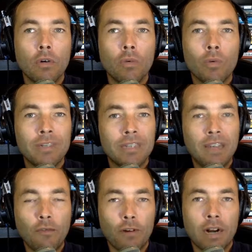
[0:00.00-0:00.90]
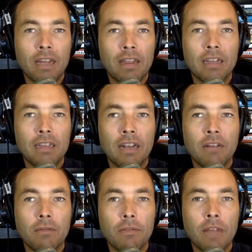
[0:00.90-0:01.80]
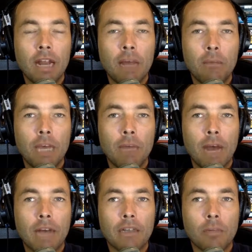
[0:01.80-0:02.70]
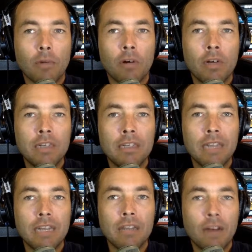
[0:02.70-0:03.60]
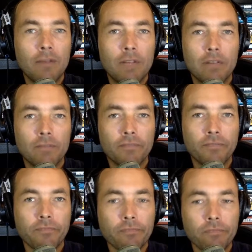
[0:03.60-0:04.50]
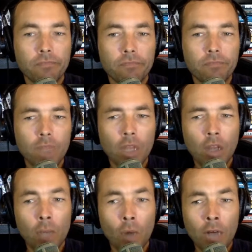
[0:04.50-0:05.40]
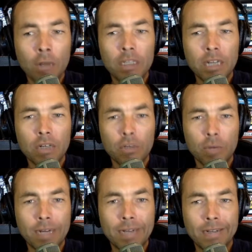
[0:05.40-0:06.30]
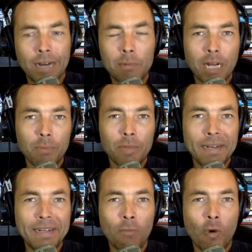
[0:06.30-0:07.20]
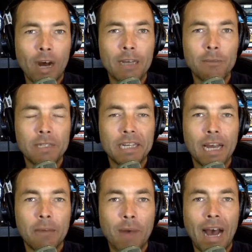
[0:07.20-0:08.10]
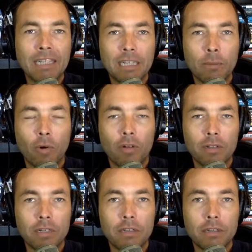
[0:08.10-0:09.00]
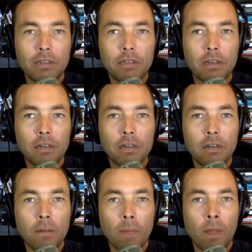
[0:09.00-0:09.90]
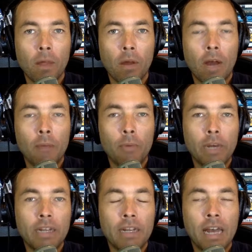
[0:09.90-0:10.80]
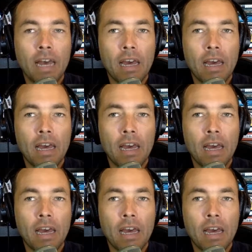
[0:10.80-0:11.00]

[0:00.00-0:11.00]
was different, I think, than NBA basketball. And he said he loved it. Camaraderie is underrated. I mean, I played in YMCA basketball leagues. I played with